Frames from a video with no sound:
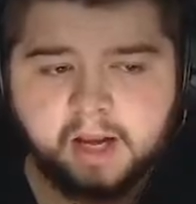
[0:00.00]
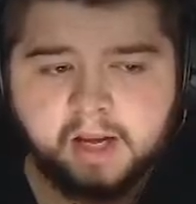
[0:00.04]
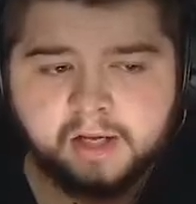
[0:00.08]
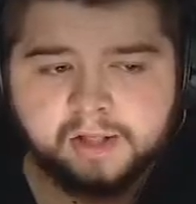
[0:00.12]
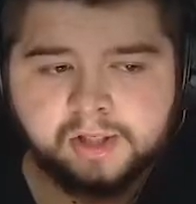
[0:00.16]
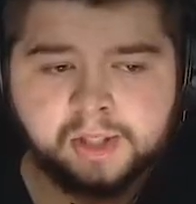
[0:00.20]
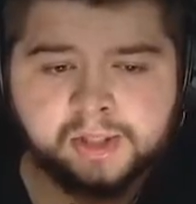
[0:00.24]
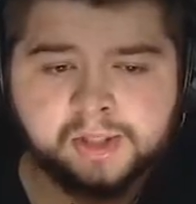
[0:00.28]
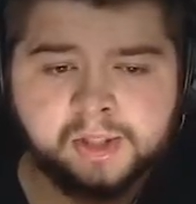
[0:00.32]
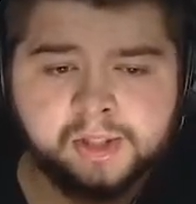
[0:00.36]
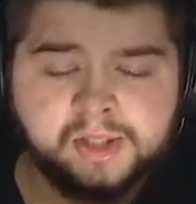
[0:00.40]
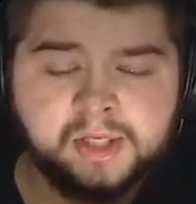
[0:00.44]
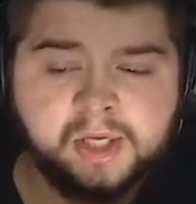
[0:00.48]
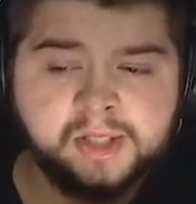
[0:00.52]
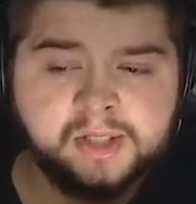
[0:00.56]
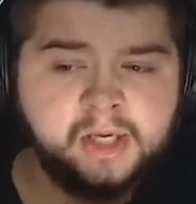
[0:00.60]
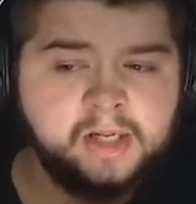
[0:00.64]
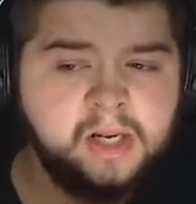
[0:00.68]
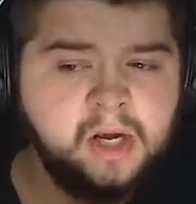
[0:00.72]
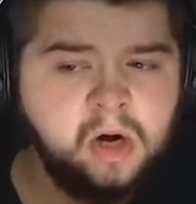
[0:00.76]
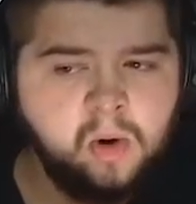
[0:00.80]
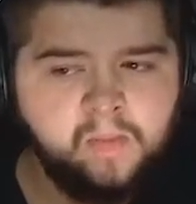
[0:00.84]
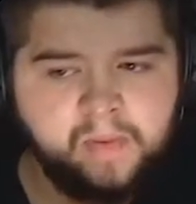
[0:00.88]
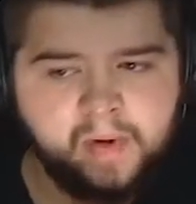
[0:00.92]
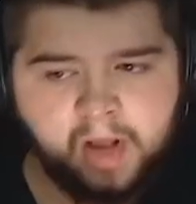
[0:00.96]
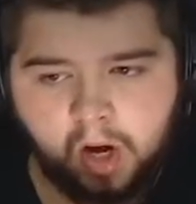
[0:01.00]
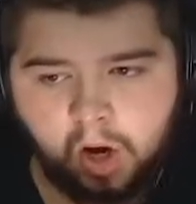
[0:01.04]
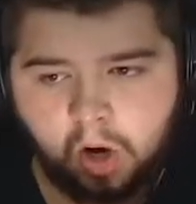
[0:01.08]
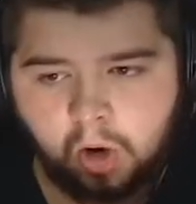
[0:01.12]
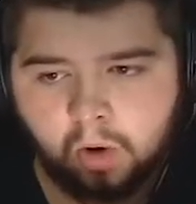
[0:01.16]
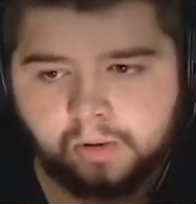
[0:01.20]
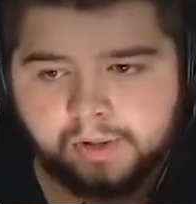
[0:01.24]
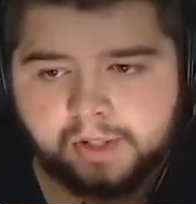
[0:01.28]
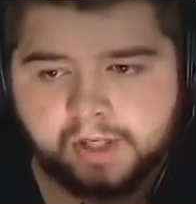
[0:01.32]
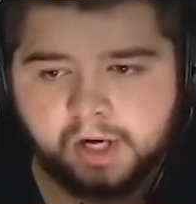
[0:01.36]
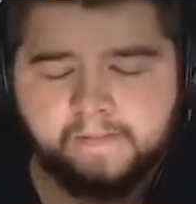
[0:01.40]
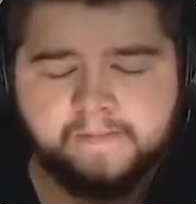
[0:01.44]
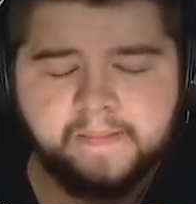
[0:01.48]
just because he's a little bit
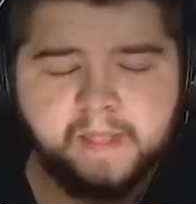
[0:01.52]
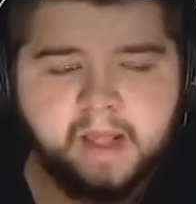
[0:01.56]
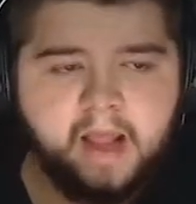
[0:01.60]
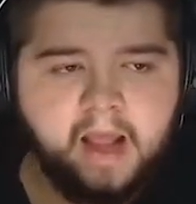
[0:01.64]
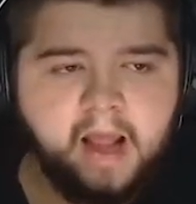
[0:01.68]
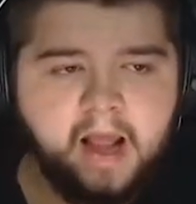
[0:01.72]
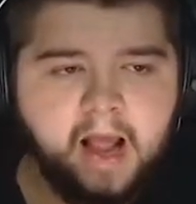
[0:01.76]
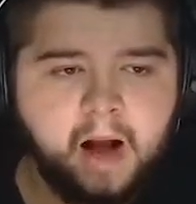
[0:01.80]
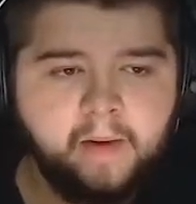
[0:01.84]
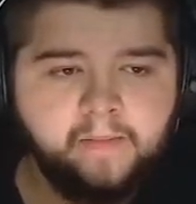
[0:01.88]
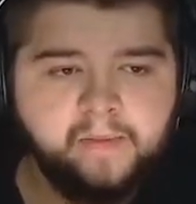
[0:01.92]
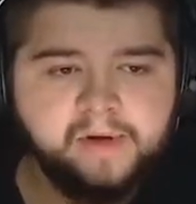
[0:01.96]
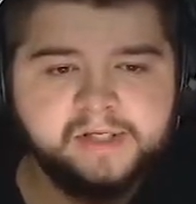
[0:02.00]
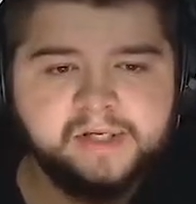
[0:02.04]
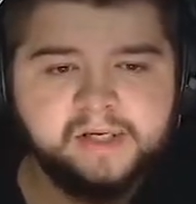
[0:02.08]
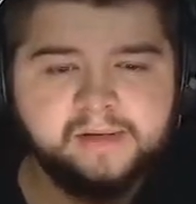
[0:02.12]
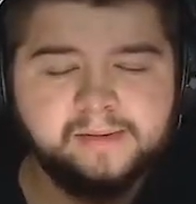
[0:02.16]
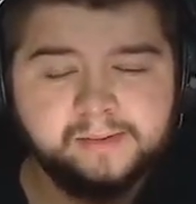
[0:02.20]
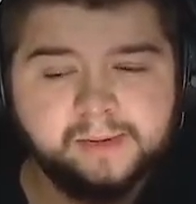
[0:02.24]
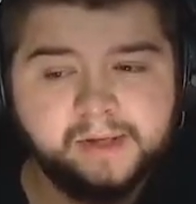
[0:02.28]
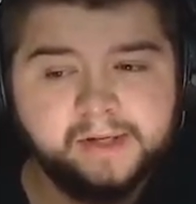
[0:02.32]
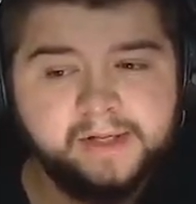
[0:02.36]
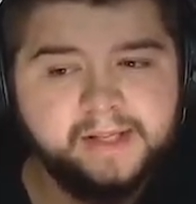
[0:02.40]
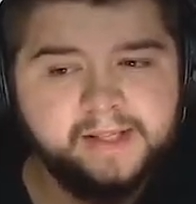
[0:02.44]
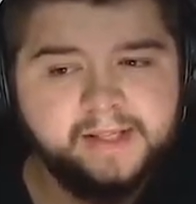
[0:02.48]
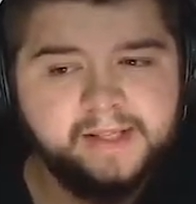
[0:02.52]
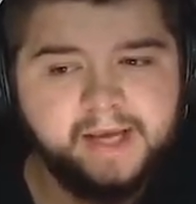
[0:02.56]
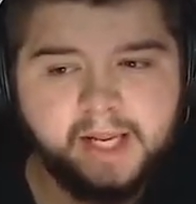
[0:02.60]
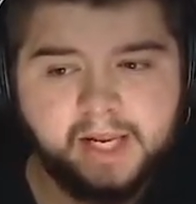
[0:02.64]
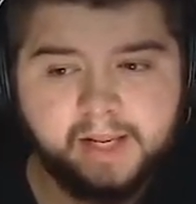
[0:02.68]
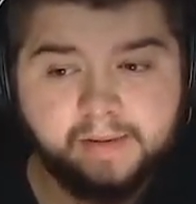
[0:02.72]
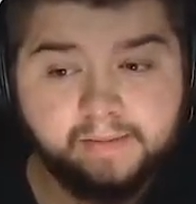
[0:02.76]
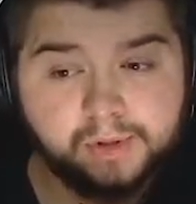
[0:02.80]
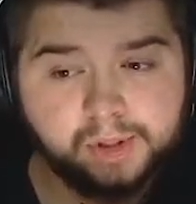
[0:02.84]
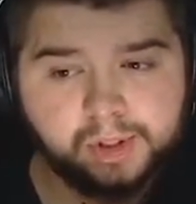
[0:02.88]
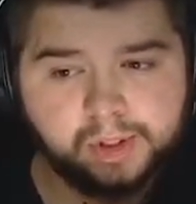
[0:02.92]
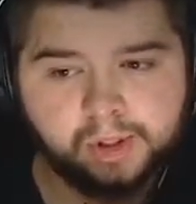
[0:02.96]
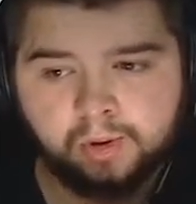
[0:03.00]
older and we didn't really need
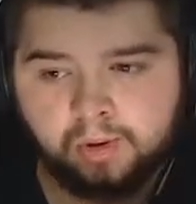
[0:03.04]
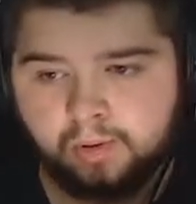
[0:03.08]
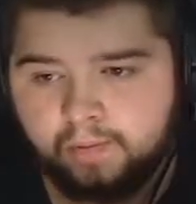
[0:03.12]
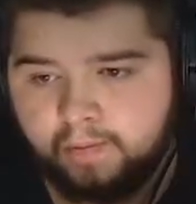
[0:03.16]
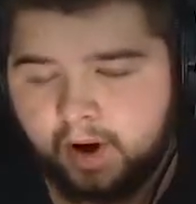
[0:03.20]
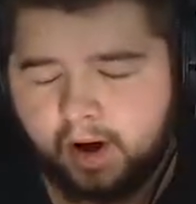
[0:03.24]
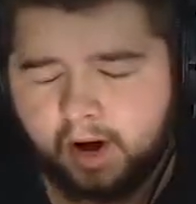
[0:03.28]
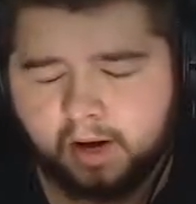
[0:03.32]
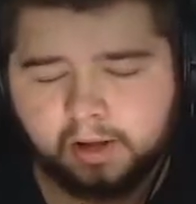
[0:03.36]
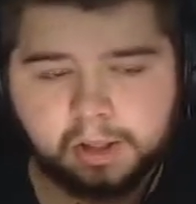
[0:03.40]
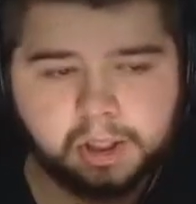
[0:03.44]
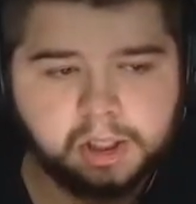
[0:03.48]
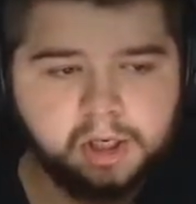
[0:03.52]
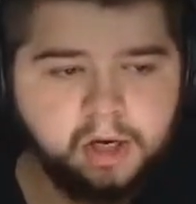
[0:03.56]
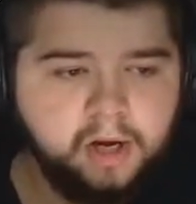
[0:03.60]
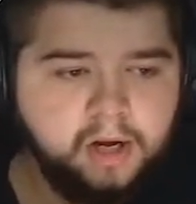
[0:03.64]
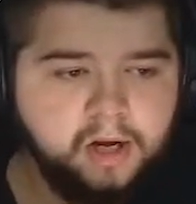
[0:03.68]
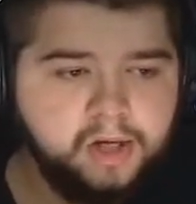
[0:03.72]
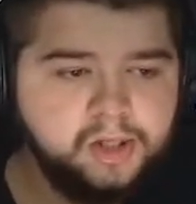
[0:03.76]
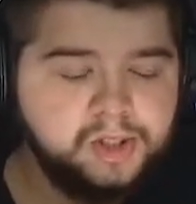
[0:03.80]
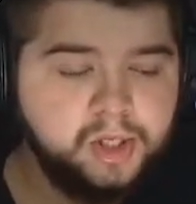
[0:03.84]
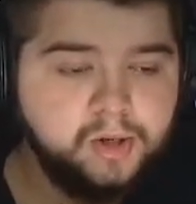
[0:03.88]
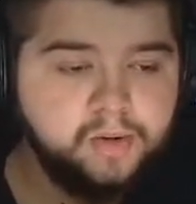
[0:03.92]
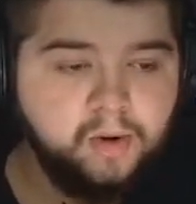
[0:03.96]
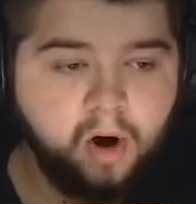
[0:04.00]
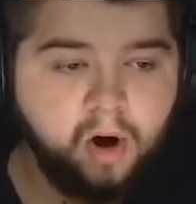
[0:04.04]
him too much. So